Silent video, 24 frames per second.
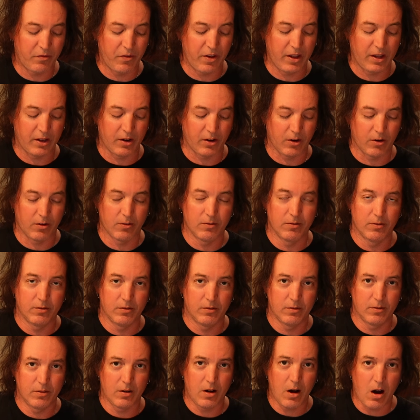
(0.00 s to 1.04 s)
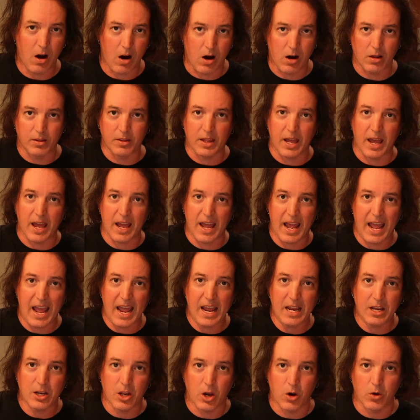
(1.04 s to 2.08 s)
finger on that
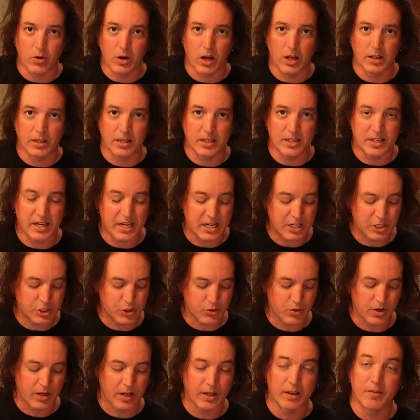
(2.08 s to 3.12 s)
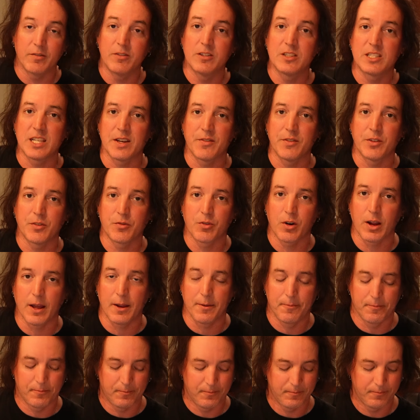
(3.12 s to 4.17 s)
A note on the D string, 7th fret.
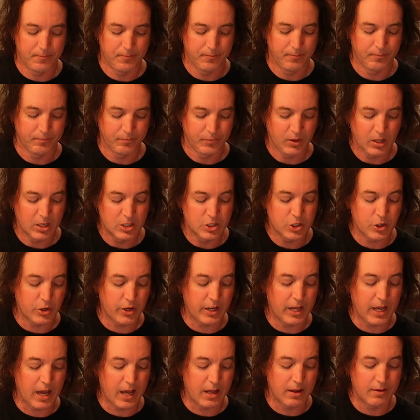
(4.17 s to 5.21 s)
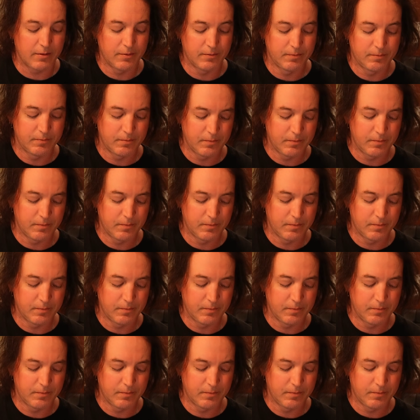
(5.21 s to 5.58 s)
So you got,